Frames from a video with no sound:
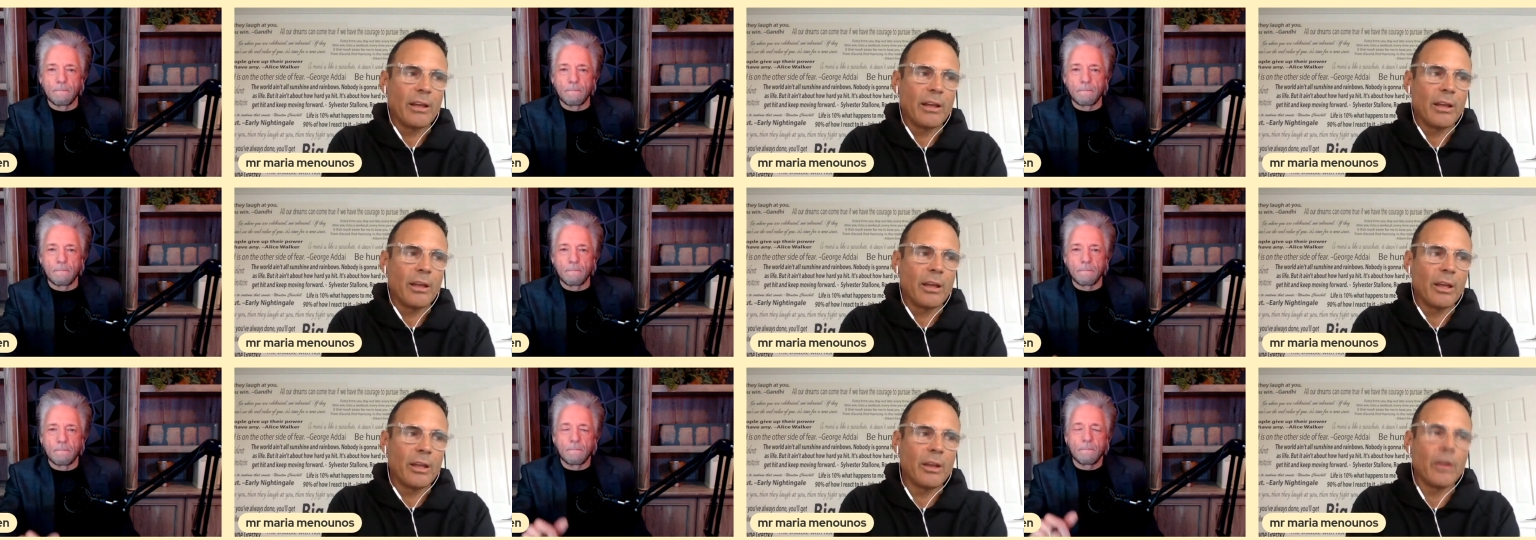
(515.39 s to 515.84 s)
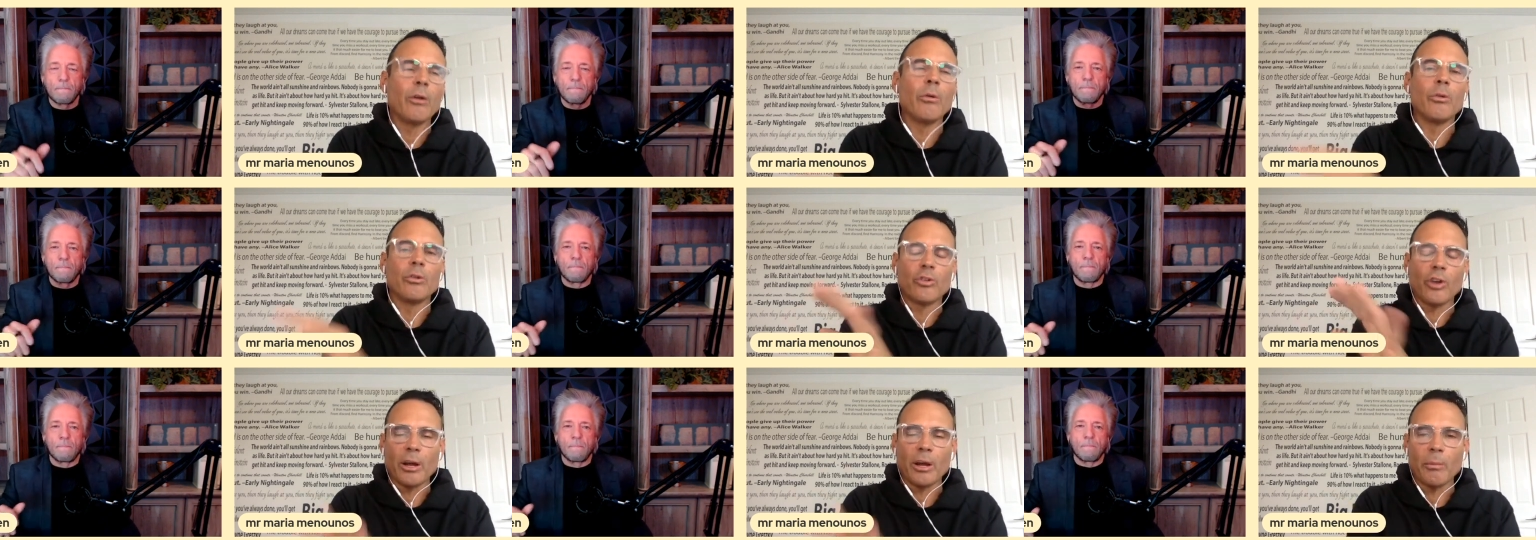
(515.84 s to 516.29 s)
Speaker 1: and, and uh,
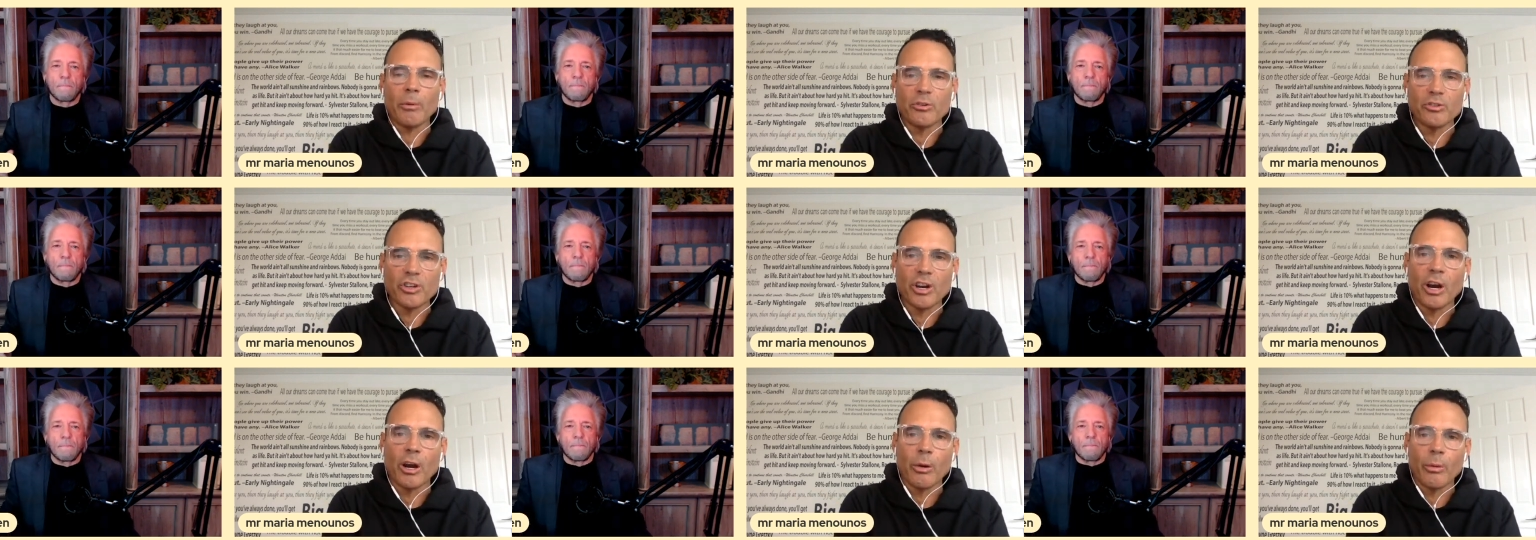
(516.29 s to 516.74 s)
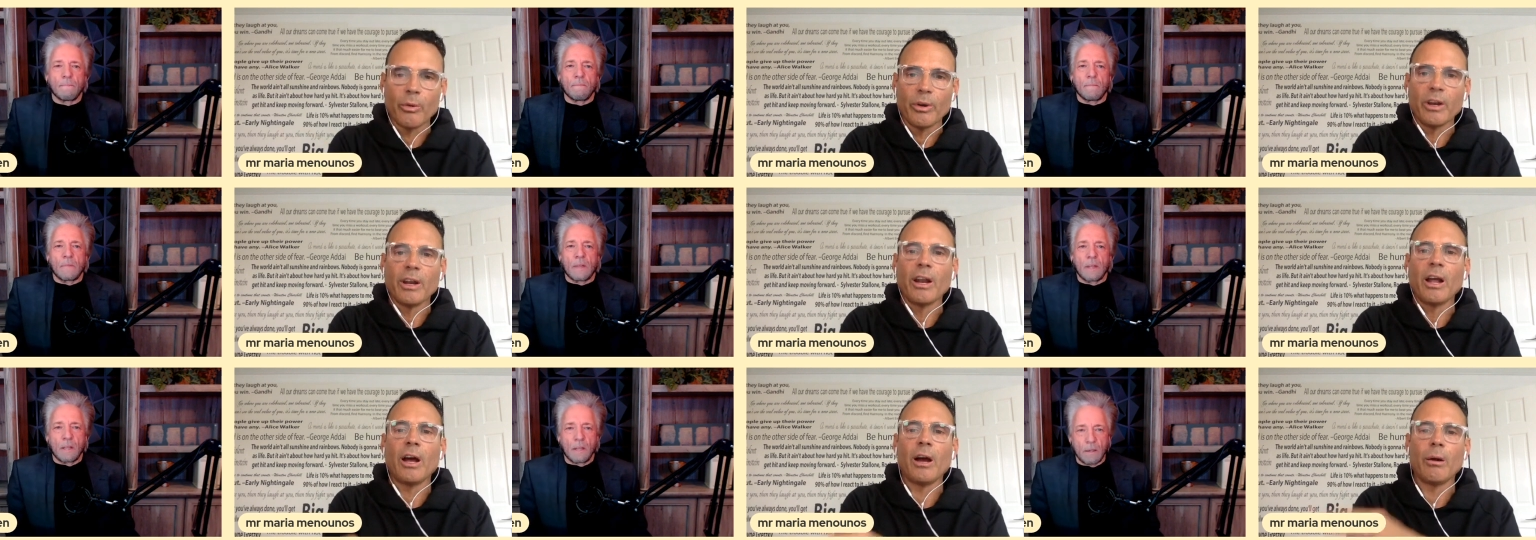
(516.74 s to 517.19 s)
talking about Darwin and
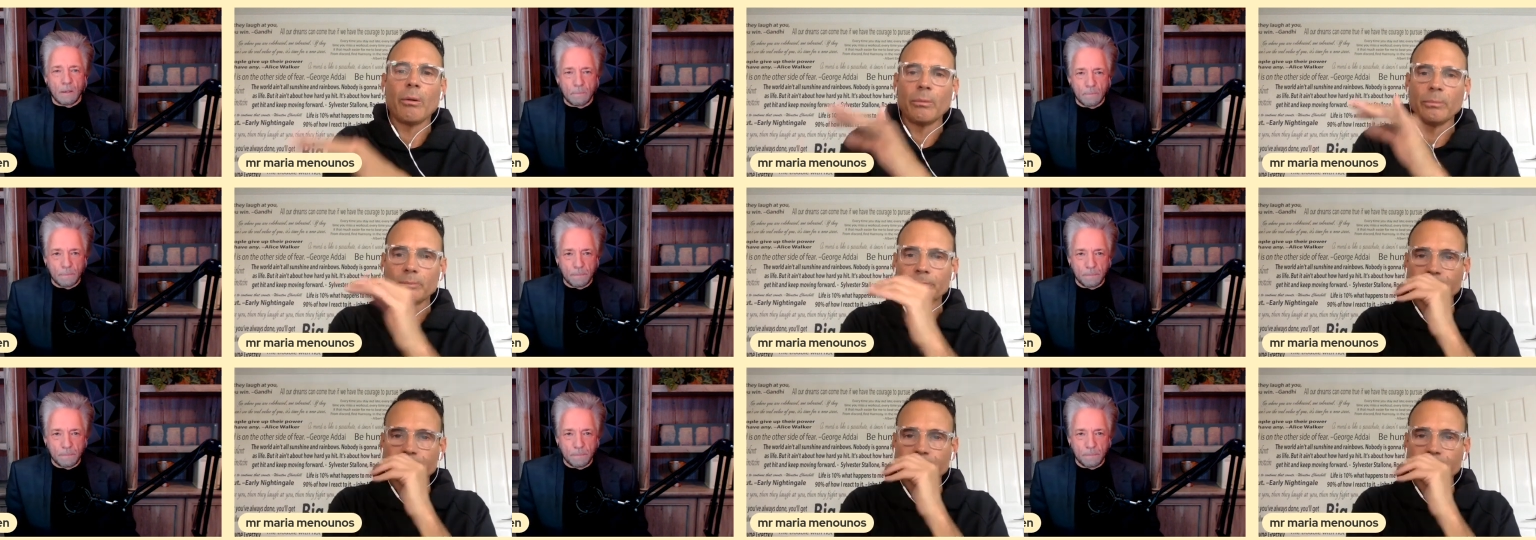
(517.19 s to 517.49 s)
how